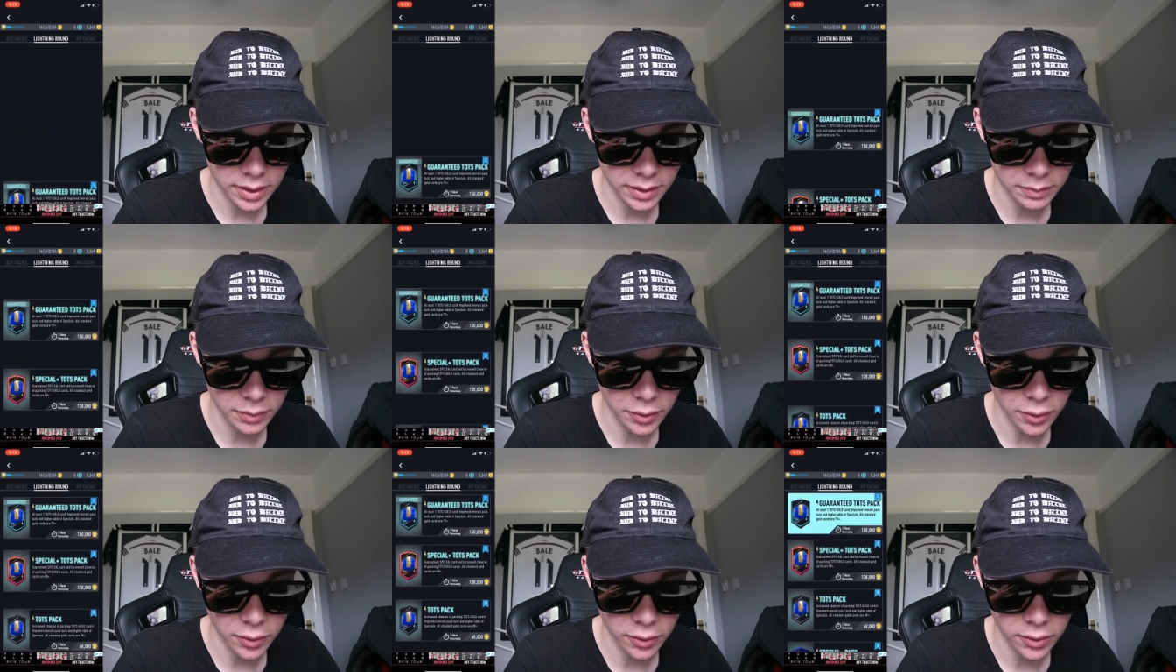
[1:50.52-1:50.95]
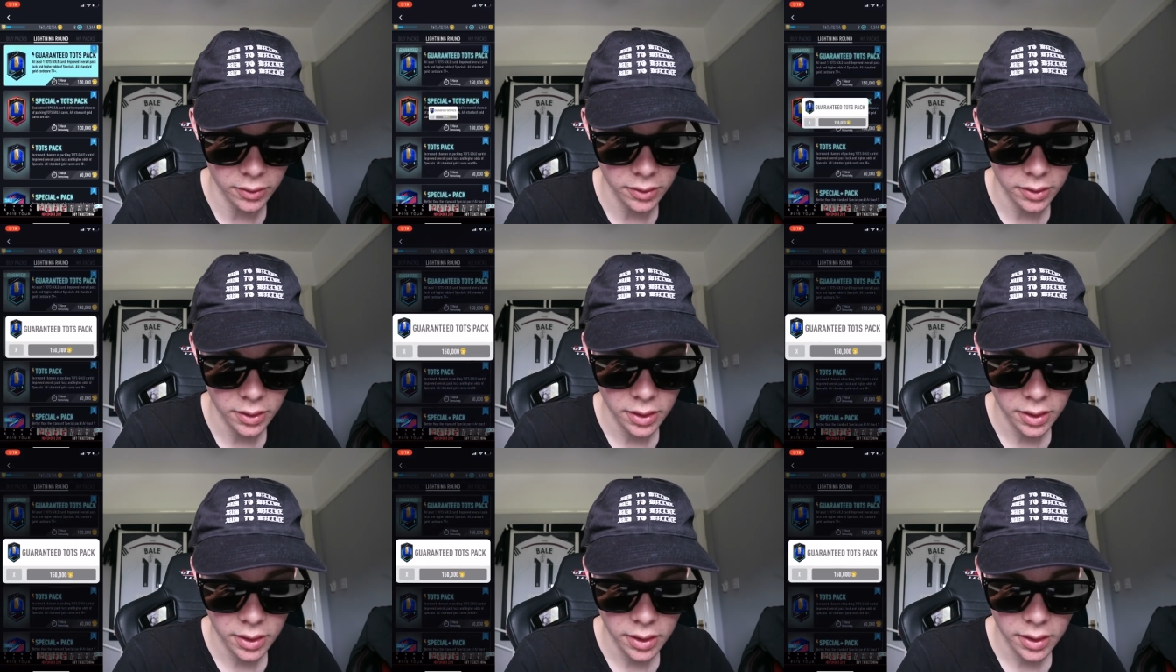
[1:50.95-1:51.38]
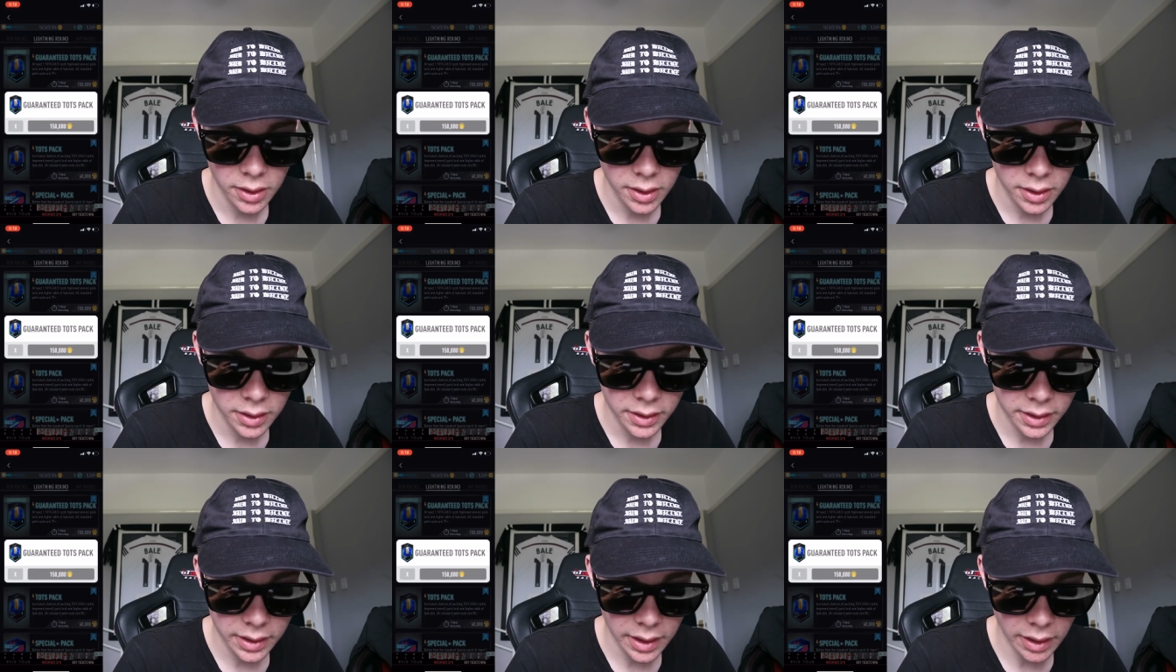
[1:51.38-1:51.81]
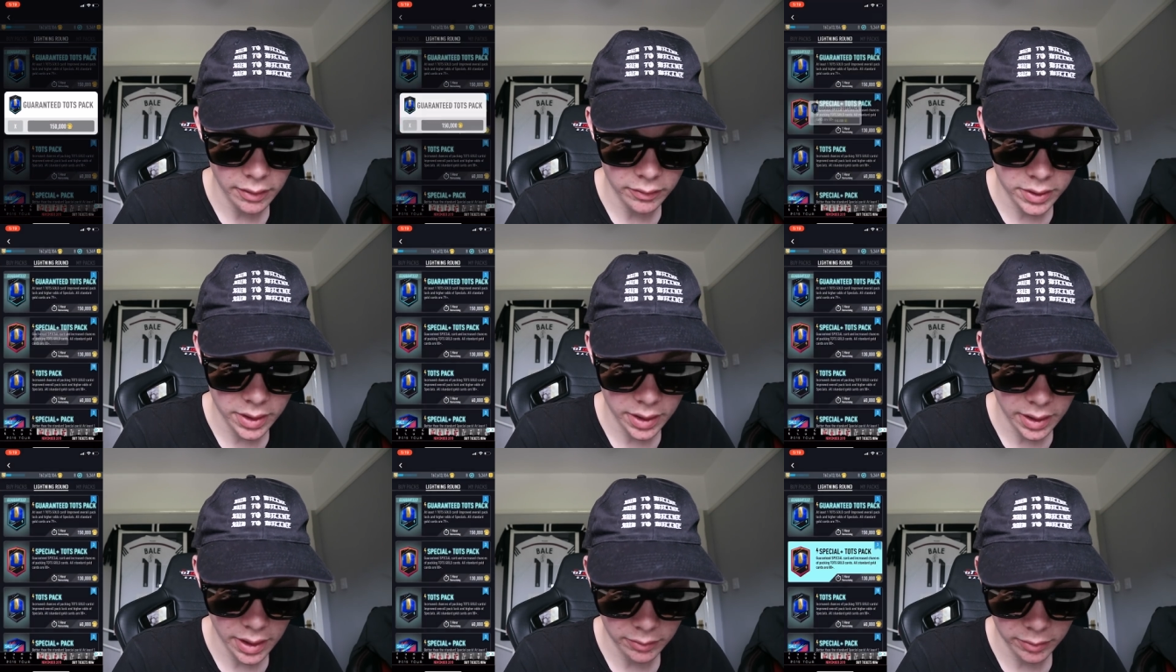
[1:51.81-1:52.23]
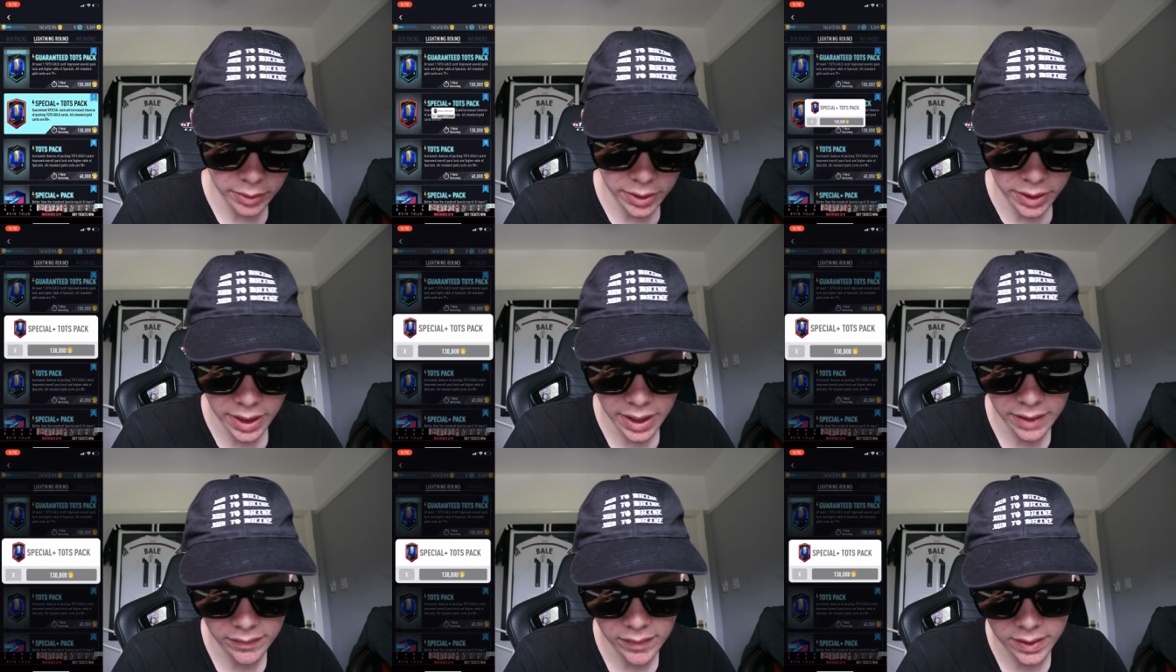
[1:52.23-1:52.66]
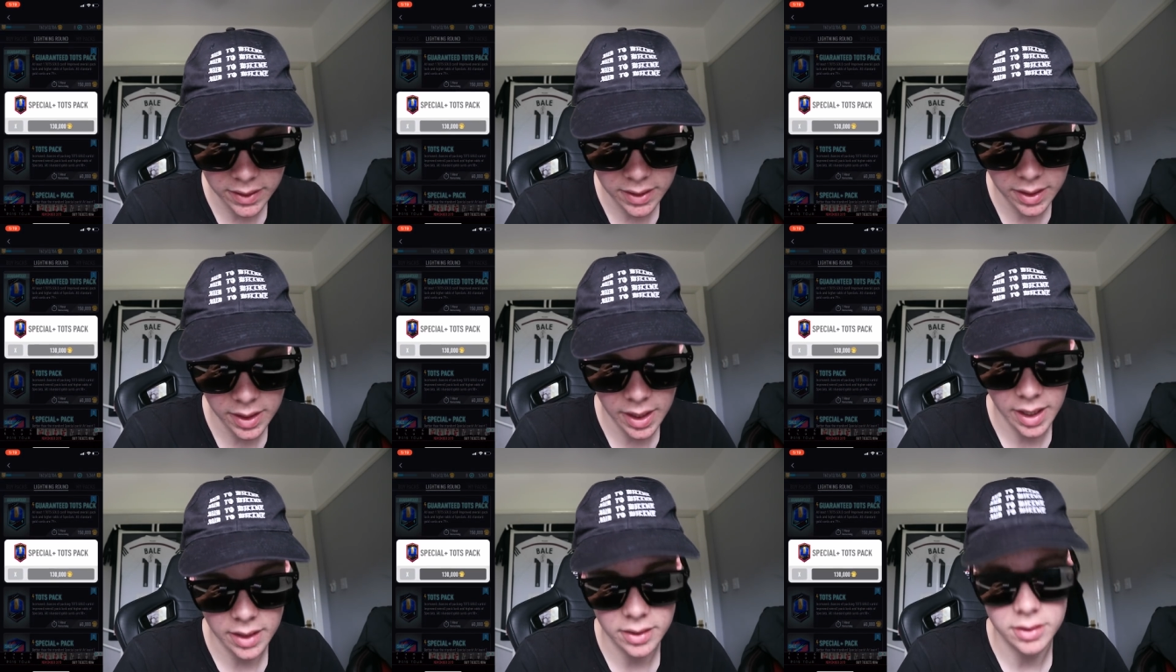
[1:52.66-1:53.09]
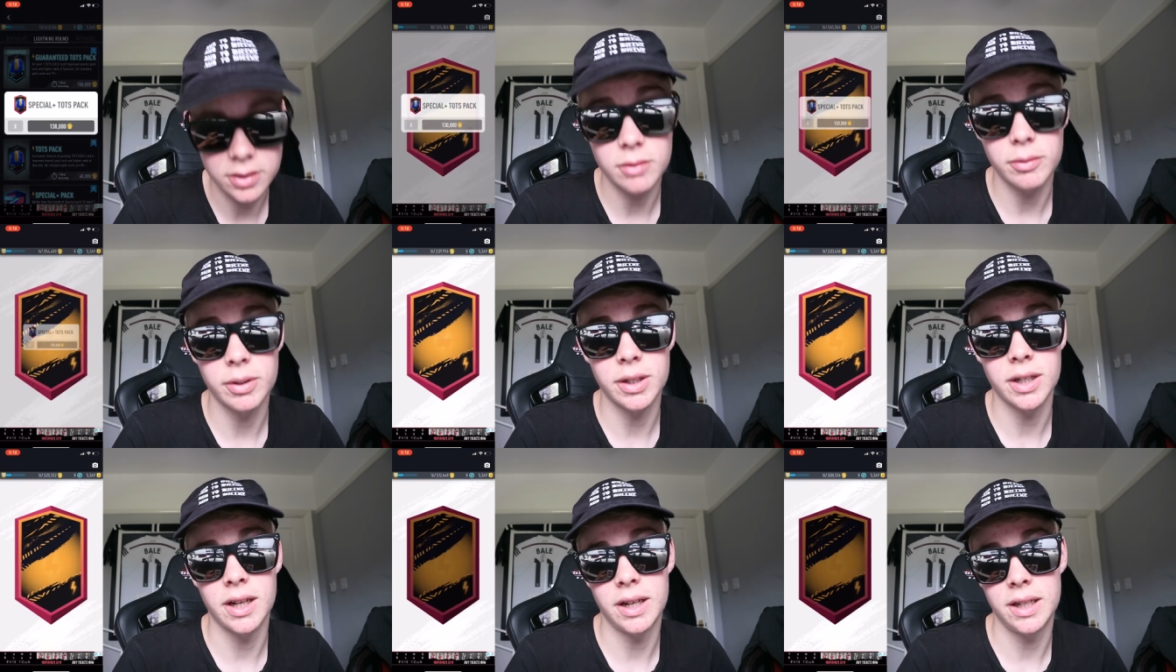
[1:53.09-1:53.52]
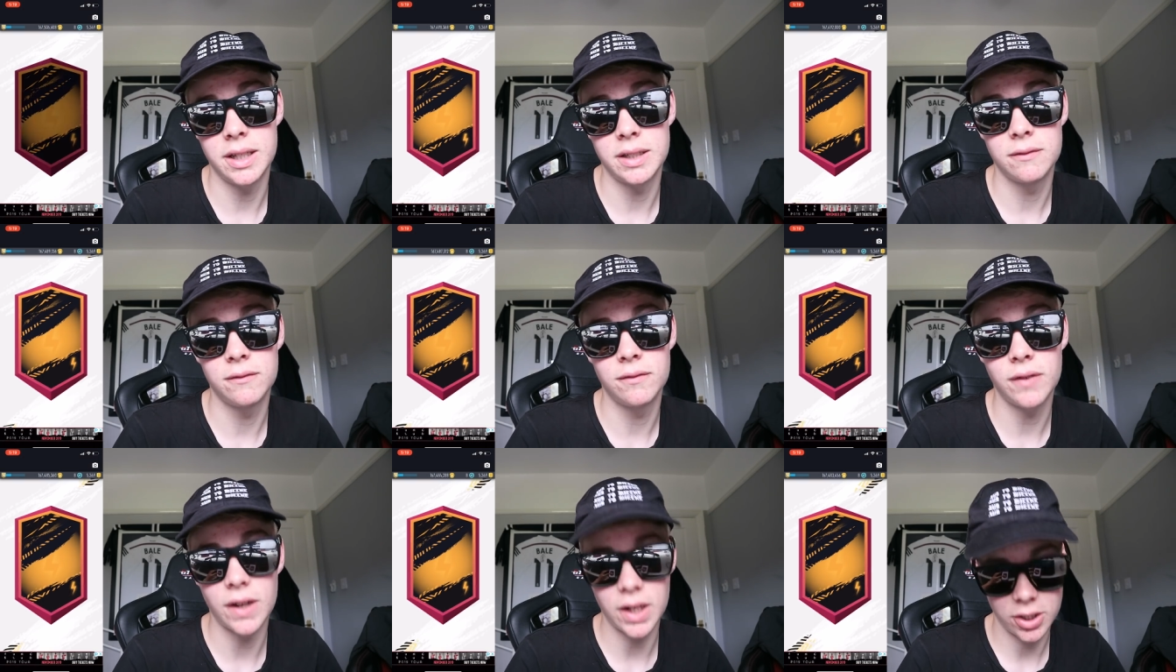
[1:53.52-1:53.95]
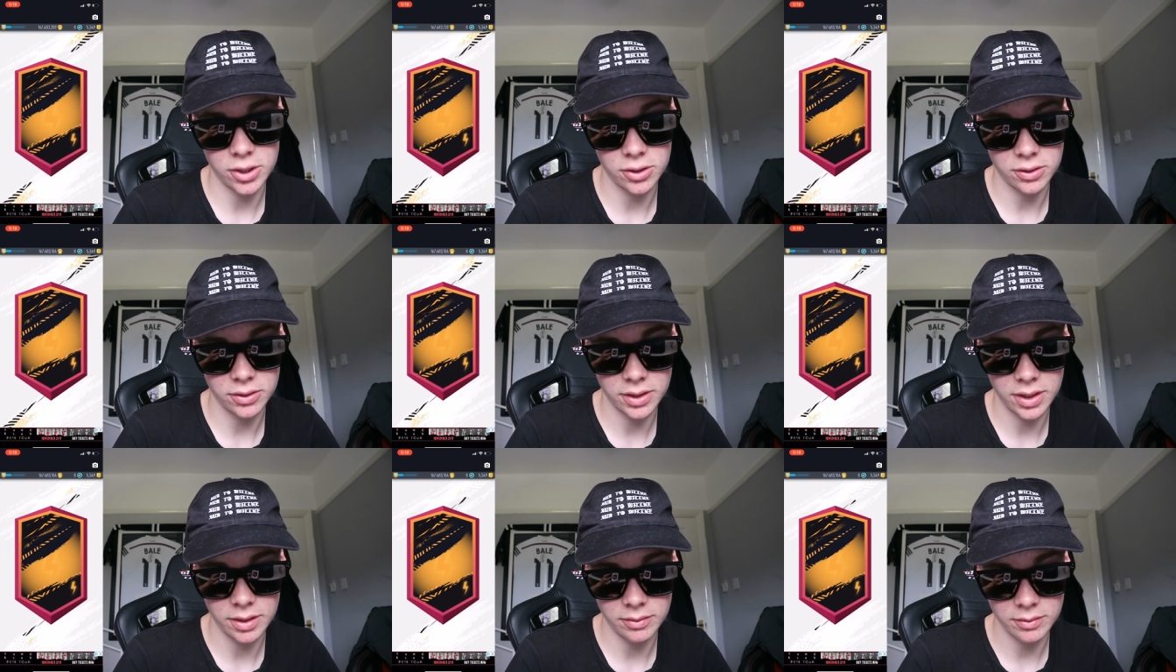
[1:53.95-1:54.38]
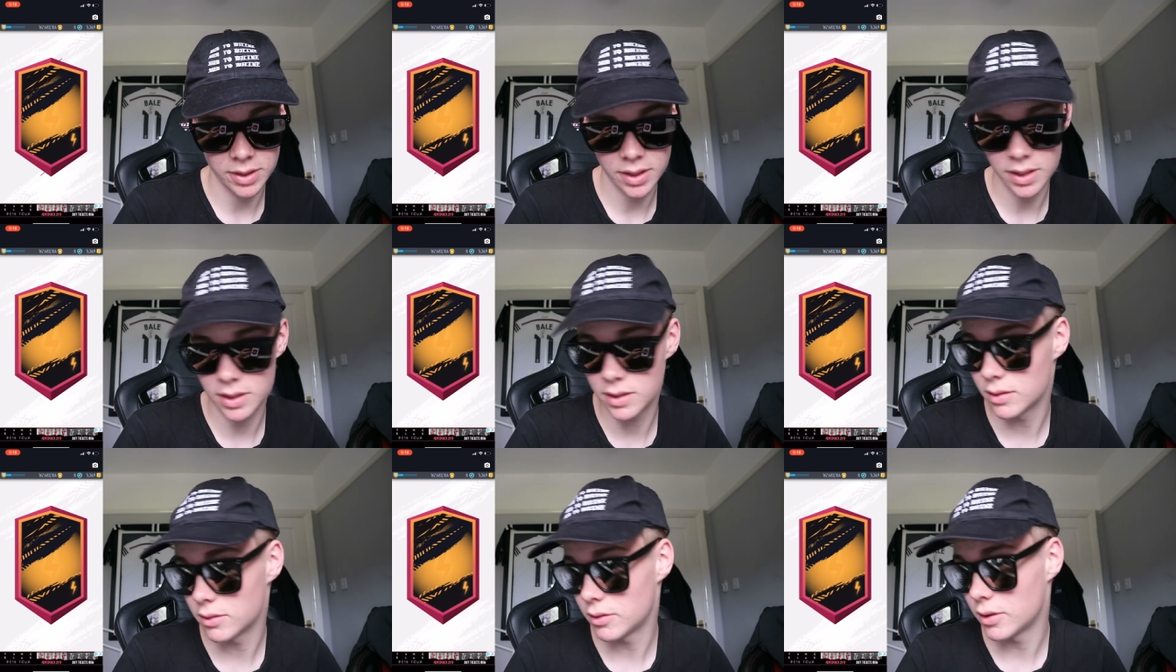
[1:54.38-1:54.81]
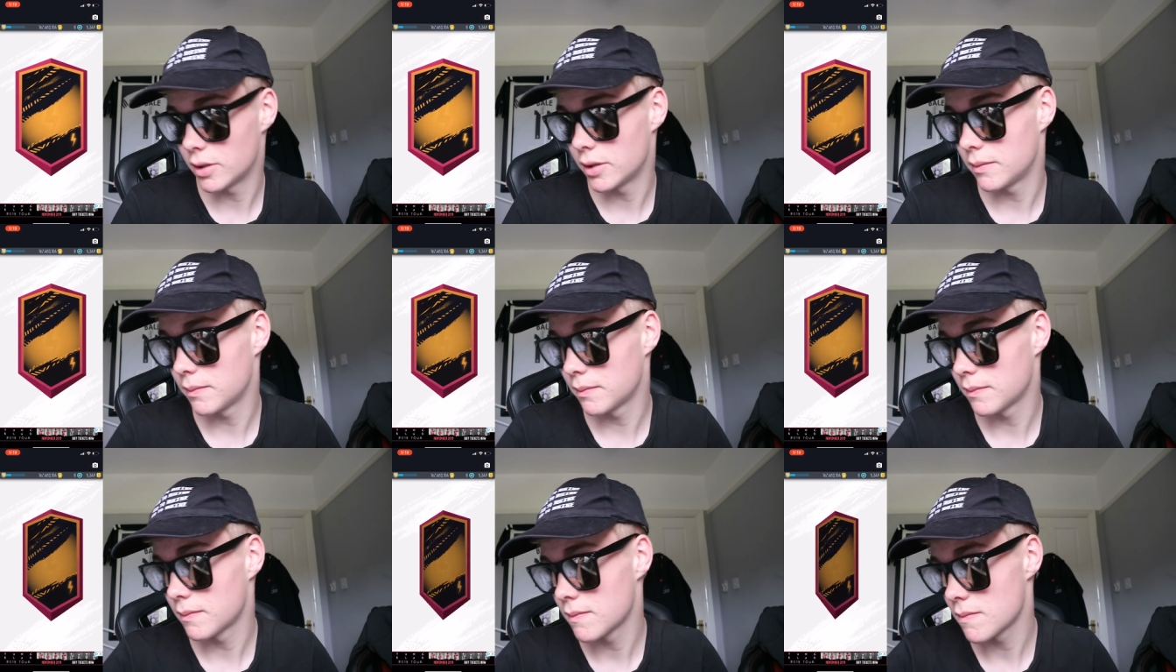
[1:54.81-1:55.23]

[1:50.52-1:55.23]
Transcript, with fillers: That's poor. Guaranteed. Uh, we're going to leave that to the end so we can at least finish on a team season, right?